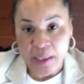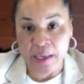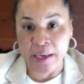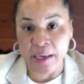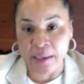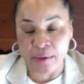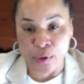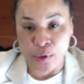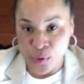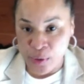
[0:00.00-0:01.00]
and
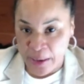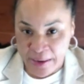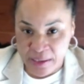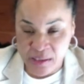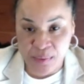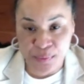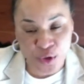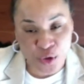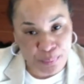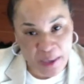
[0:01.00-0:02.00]
you had some of
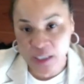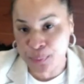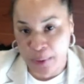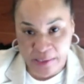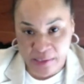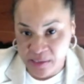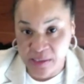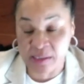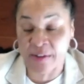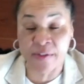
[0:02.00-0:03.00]
your best
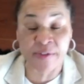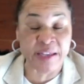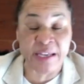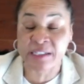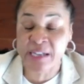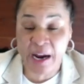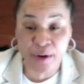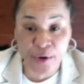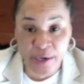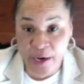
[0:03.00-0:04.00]
practices of, of the
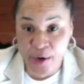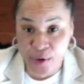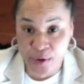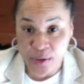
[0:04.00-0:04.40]
entire year